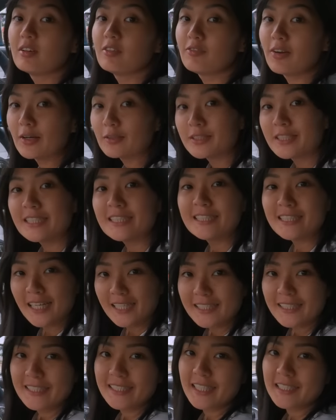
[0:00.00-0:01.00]
Founded in
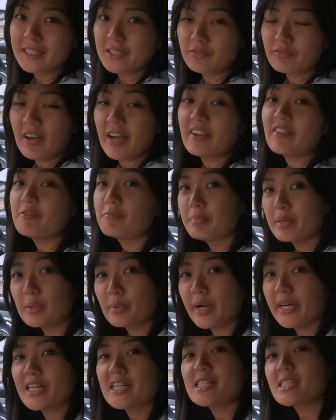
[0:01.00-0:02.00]
1995,
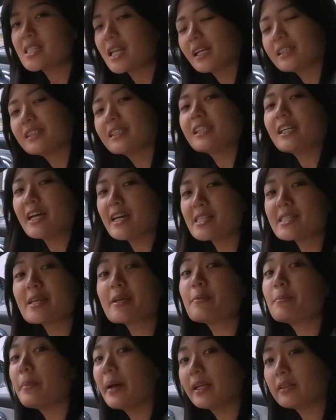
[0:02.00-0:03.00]
BYD started as
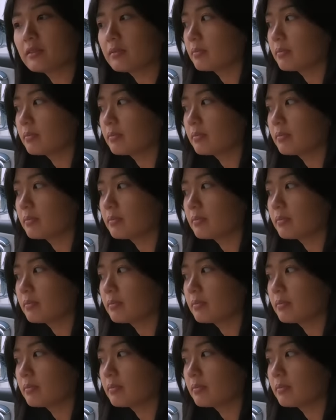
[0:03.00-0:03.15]
a